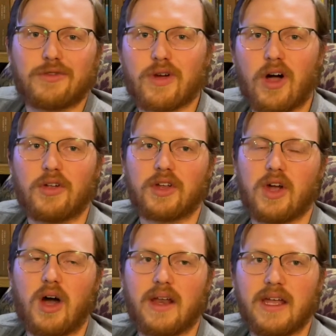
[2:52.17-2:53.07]
colony
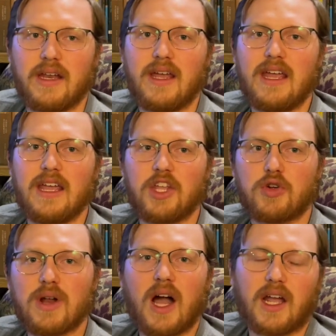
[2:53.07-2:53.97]
on it,
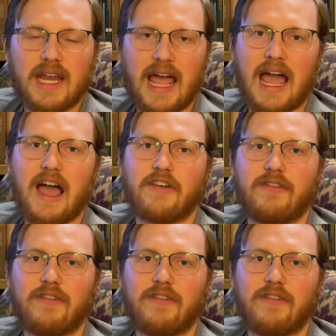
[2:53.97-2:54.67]
you're not going to have,